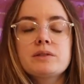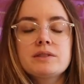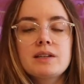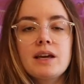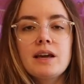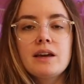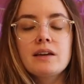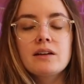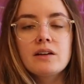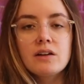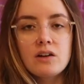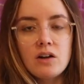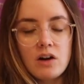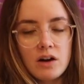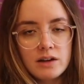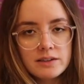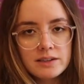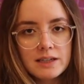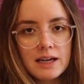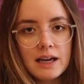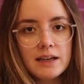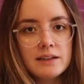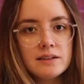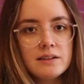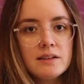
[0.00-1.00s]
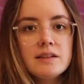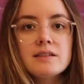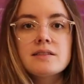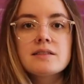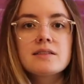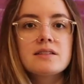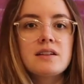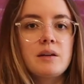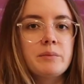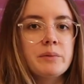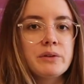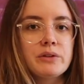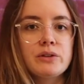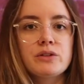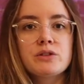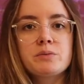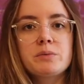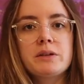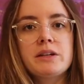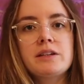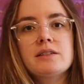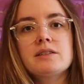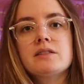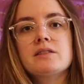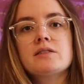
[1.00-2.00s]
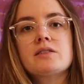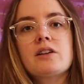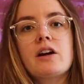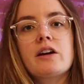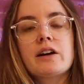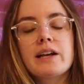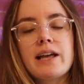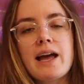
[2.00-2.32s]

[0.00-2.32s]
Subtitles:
take contactless. Some of those places are